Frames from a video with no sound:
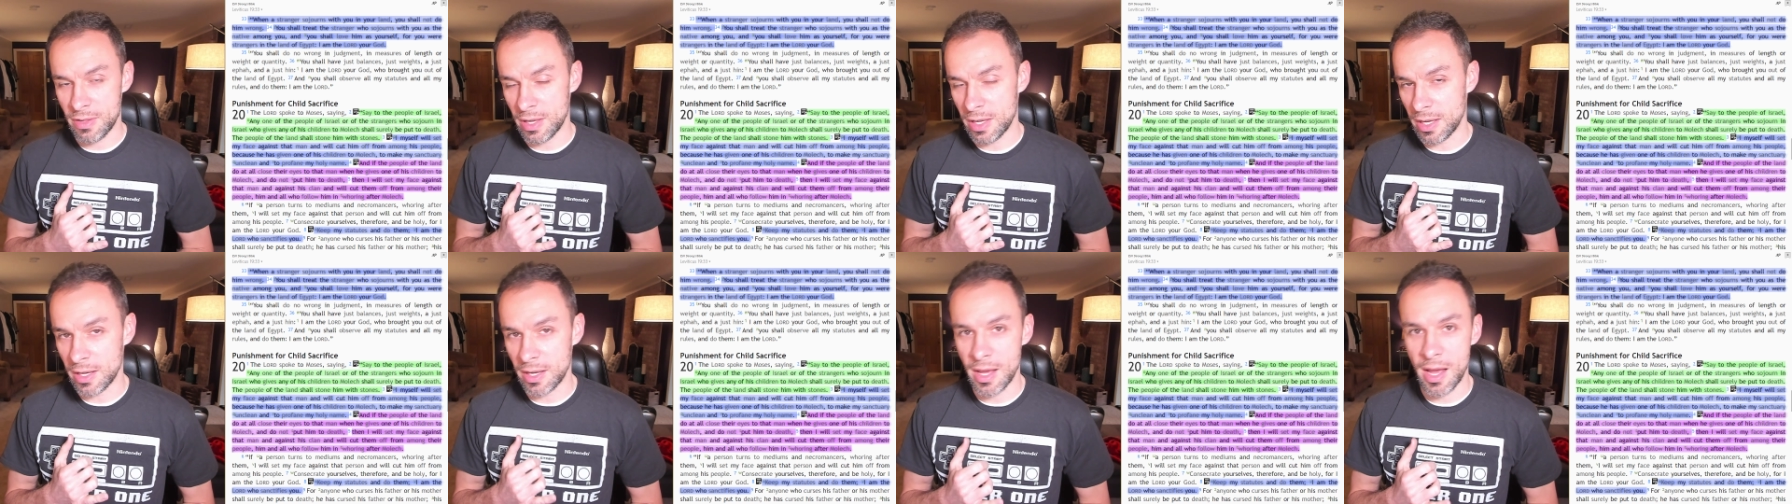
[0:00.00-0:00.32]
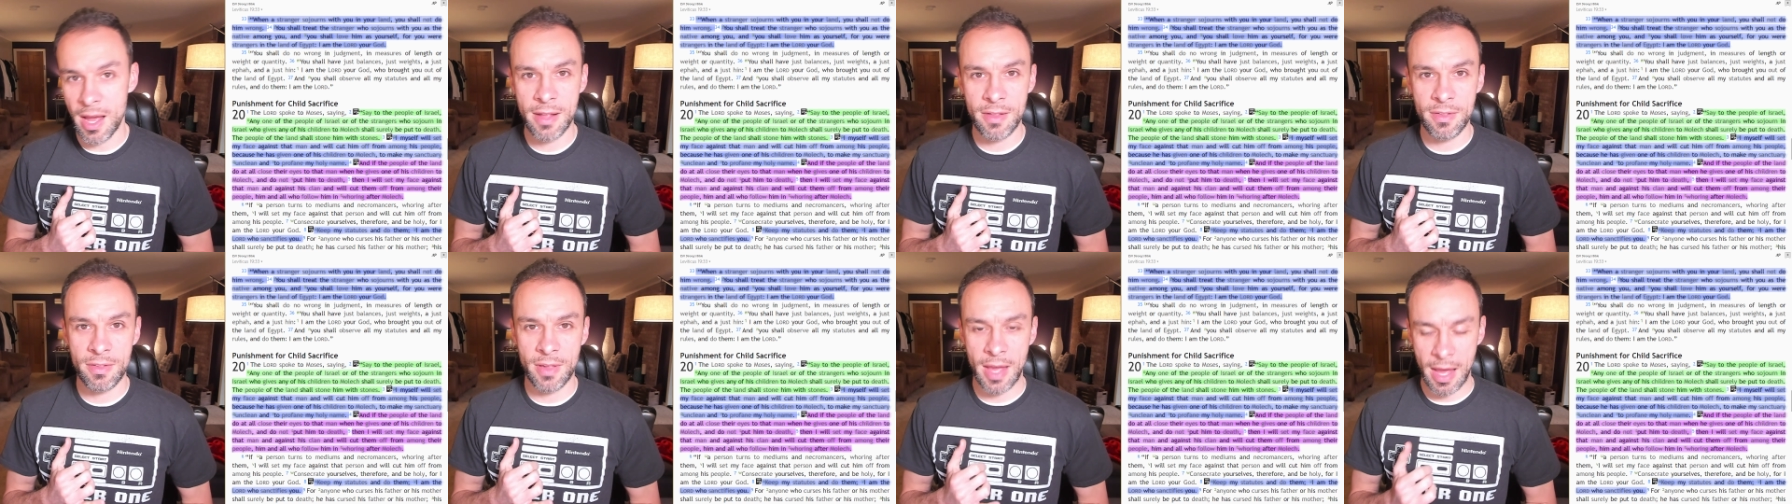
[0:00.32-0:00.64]
In
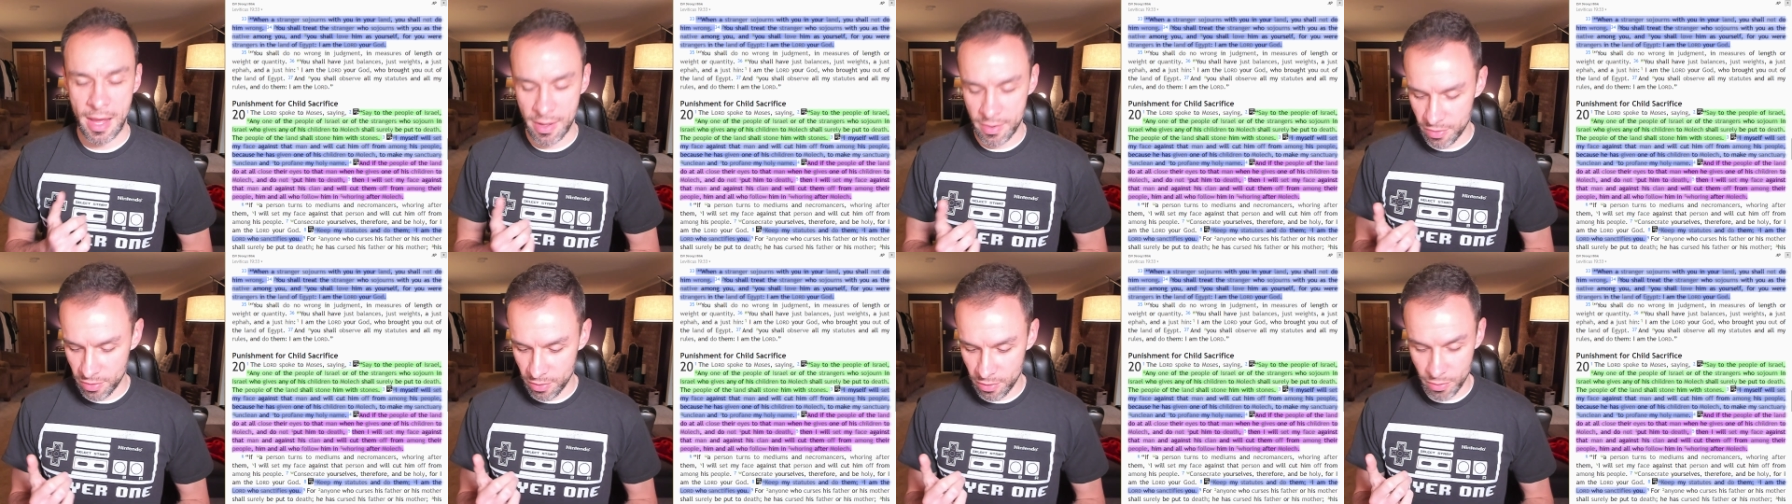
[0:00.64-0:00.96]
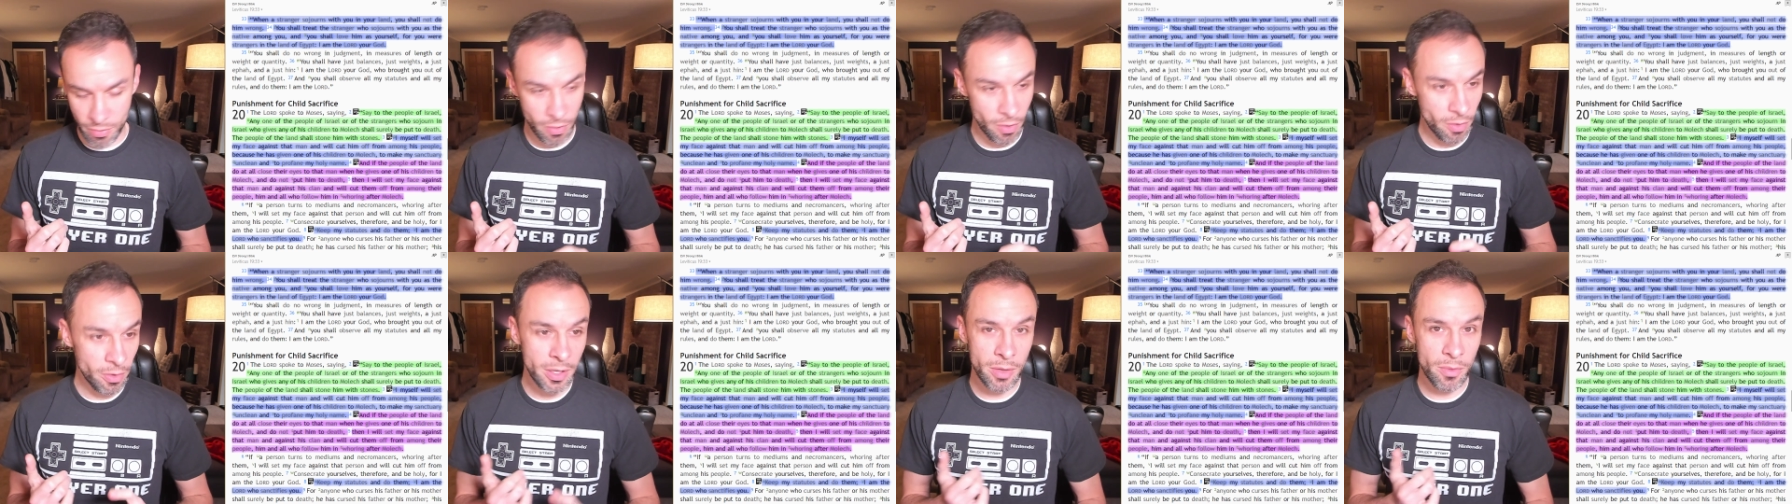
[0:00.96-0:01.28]
God's eyes,
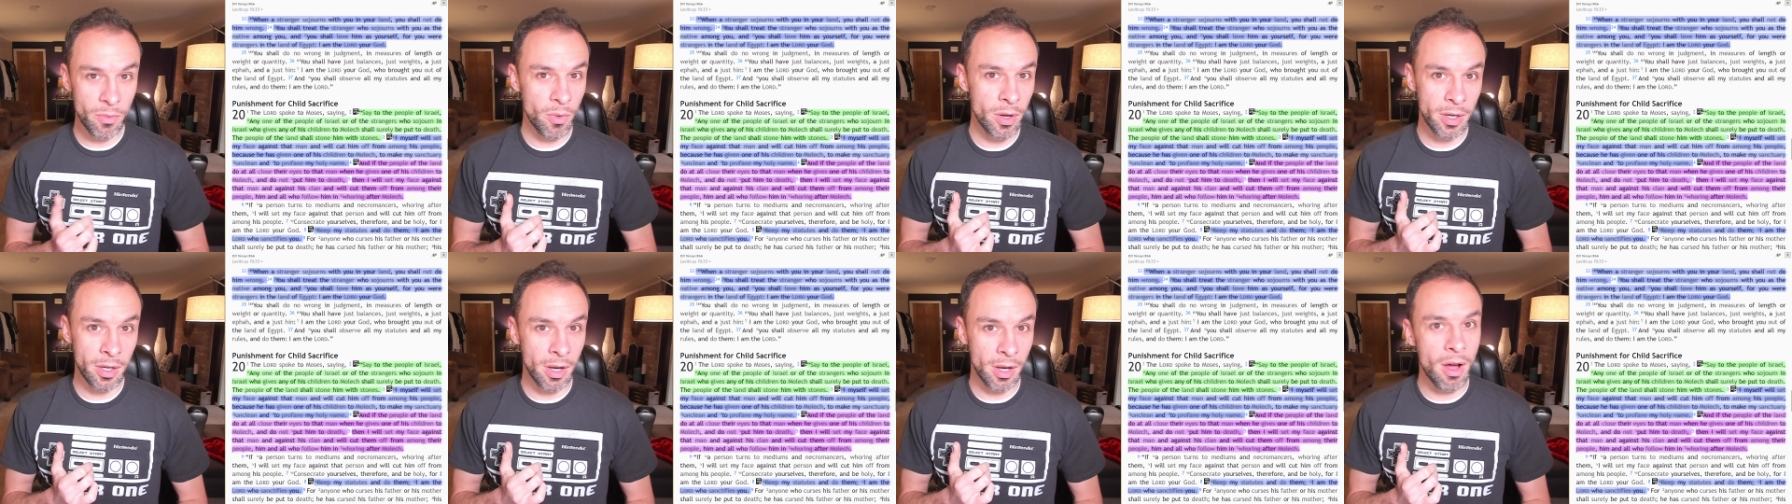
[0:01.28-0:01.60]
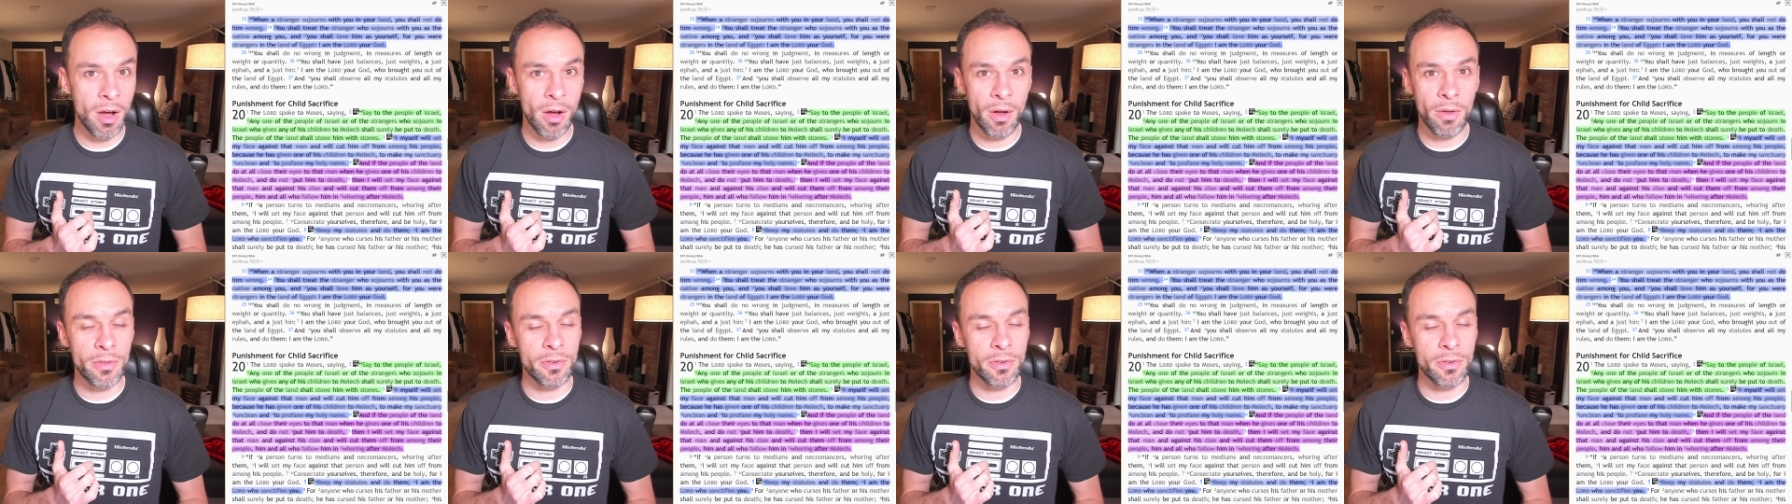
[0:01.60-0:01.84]
there's only one law.